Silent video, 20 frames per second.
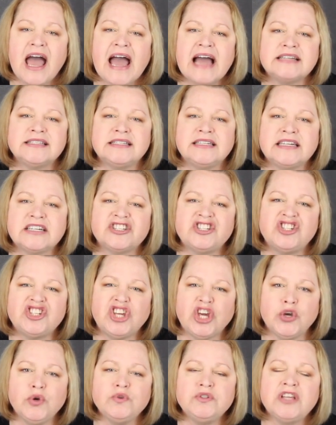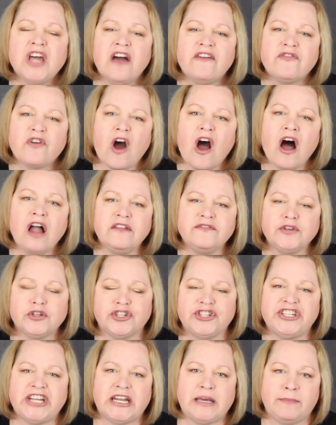as an excuse for all of your
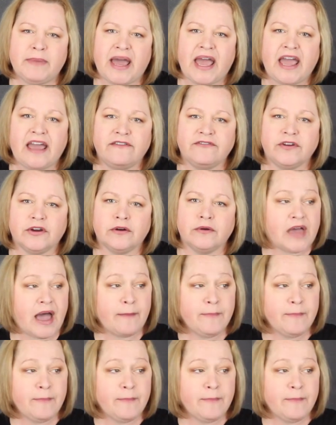shitty behavior.